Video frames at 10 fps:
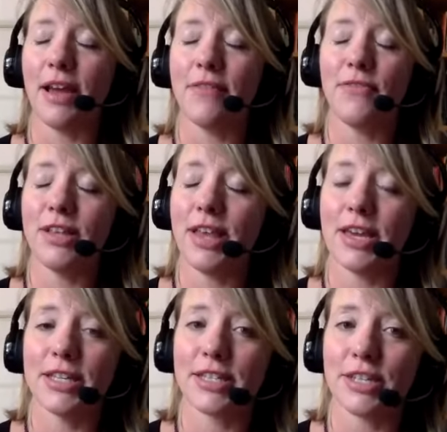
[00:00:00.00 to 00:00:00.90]
I feel
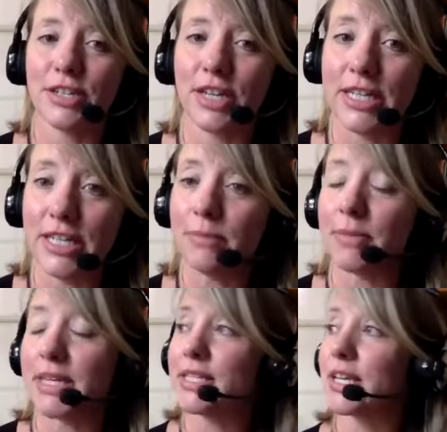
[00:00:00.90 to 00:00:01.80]
like it's a good idea
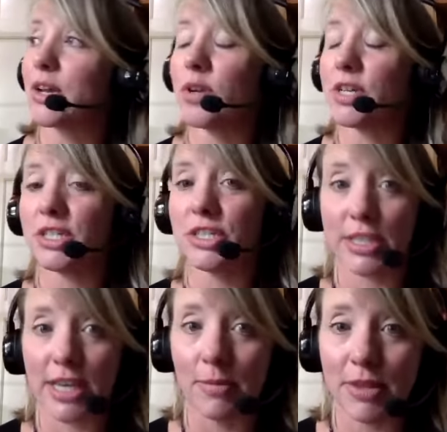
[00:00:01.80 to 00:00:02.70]
because a question
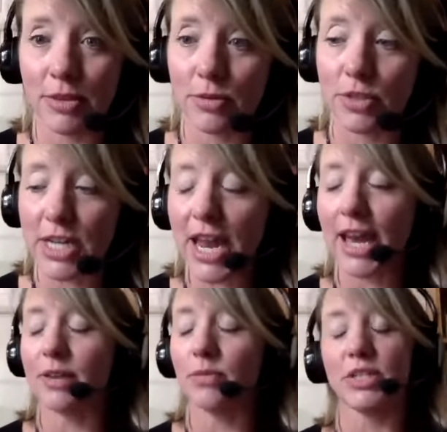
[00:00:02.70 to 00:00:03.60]
just came in through
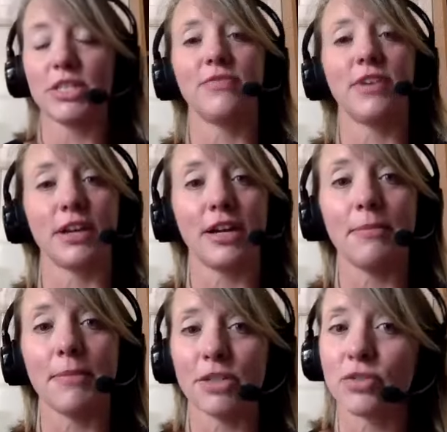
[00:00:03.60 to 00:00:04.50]
chat, which is very
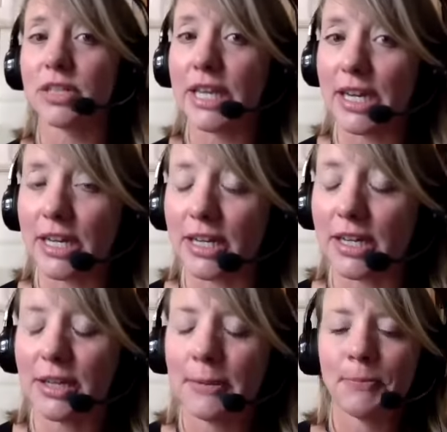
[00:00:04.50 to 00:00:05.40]
much related.
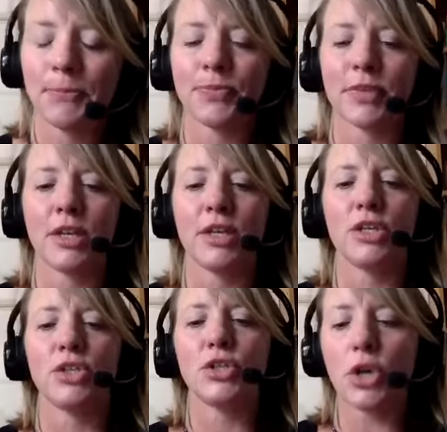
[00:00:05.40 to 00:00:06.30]

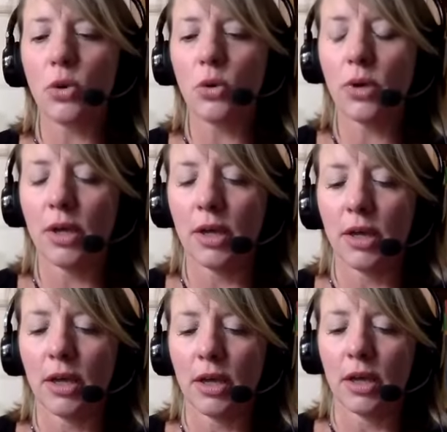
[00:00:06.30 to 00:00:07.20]
So
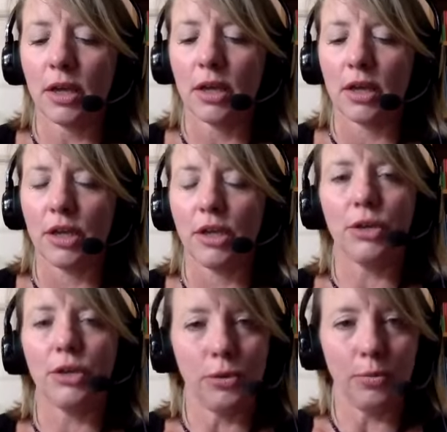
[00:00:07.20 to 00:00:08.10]

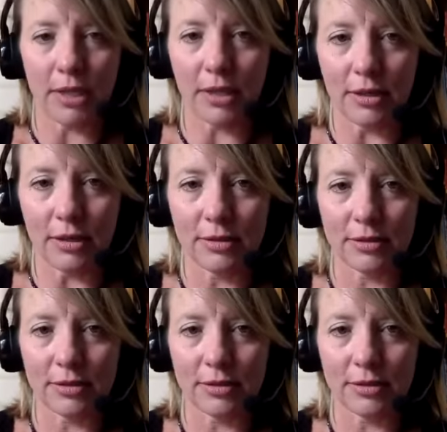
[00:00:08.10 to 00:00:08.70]
you, Bill,